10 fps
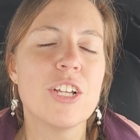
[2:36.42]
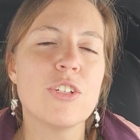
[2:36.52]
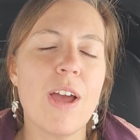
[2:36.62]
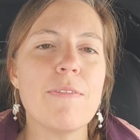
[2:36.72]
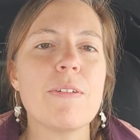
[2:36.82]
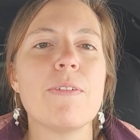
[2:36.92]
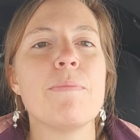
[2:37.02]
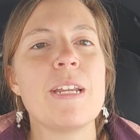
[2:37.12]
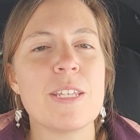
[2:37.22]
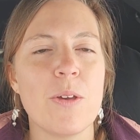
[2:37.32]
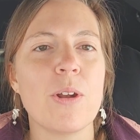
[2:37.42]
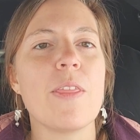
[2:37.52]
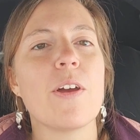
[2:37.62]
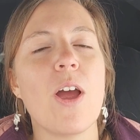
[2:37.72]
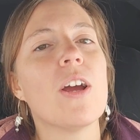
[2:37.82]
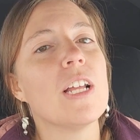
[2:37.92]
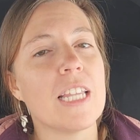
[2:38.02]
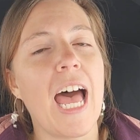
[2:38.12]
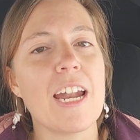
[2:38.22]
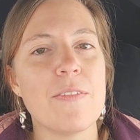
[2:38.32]
Driving from Minnesota, there are a
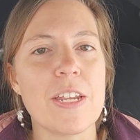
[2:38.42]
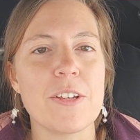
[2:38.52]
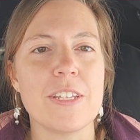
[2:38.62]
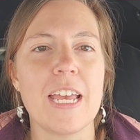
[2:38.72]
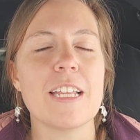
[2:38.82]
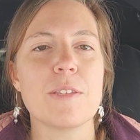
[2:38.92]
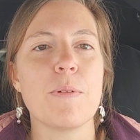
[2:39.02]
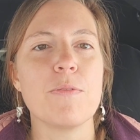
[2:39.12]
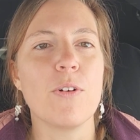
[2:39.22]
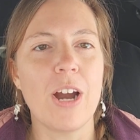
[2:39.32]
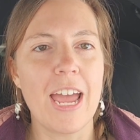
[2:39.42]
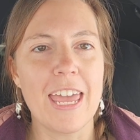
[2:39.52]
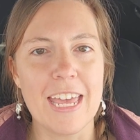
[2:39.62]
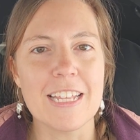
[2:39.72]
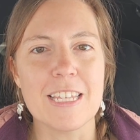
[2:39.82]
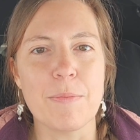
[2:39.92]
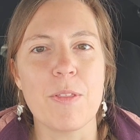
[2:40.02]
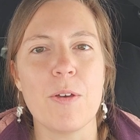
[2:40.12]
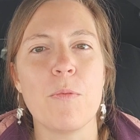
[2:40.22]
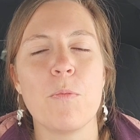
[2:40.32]
lot of interstates before I hit some of
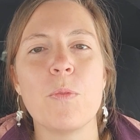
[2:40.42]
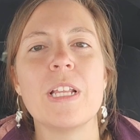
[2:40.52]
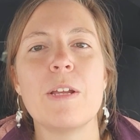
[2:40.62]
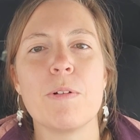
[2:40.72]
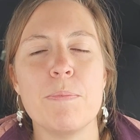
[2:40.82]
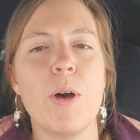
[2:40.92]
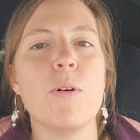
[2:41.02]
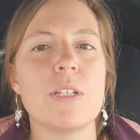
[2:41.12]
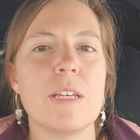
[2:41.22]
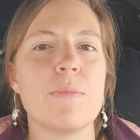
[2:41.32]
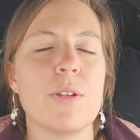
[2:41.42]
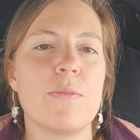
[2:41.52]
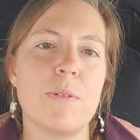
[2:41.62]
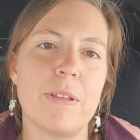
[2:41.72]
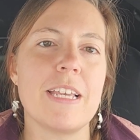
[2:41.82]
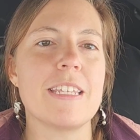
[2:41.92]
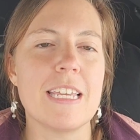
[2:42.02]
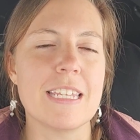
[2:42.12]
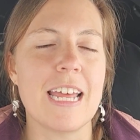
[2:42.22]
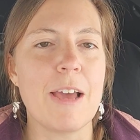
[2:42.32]
the really remote and beautiful
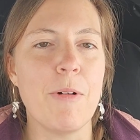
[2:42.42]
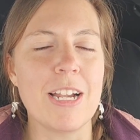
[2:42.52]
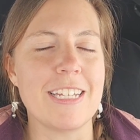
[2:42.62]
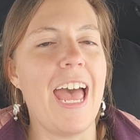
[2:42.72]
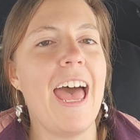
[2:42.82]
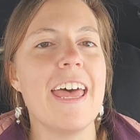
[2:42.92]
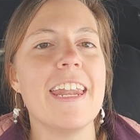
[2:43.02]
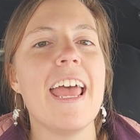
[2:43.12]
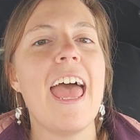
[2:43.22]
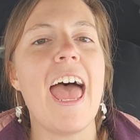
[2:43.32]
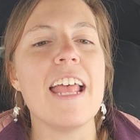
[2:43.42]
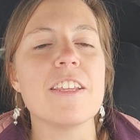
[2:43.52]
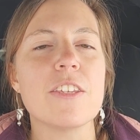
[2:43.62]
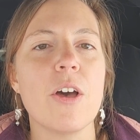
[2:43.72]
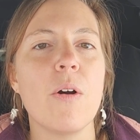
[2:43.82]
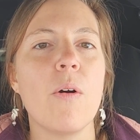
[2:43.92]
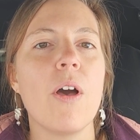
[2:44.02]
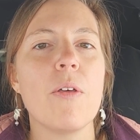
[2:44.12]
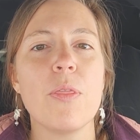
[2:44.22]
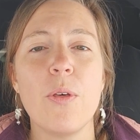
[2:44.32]
places that I want to head. And so
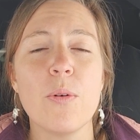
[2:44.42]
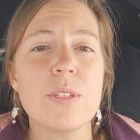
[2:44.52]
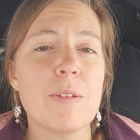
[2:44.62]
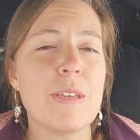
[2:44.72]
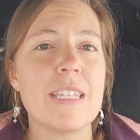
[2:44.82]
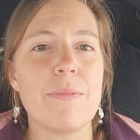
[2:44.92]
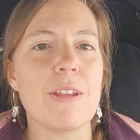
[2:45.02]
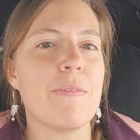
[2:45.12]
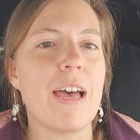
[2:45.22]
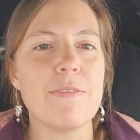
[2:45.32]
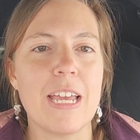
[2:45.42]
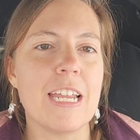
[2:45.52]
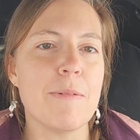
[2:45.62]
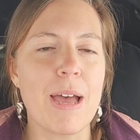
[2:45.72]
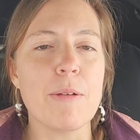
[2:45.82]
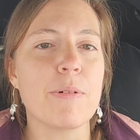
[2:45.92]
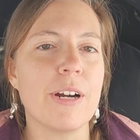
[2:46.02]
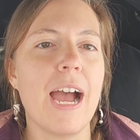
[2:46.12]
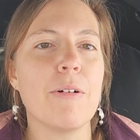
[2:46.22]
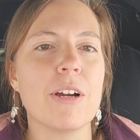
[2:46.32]
those can be 75 to 80 mile per
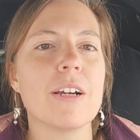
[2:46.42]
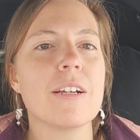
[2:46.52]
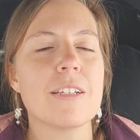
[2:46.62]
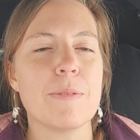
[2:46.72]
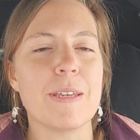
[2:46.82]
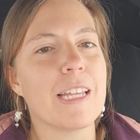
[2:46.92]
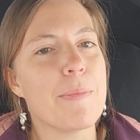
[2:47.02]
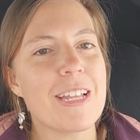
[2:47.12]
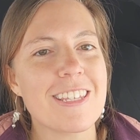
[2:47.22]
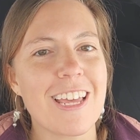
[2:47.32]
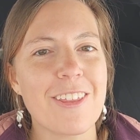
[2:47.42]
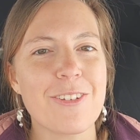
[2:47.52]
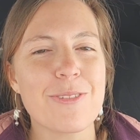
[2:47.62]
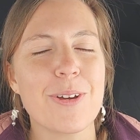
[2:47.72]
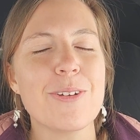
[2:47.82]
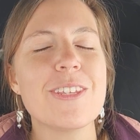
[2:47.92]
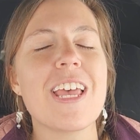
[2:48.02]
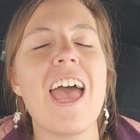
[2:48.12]
hour speed limits on those roads.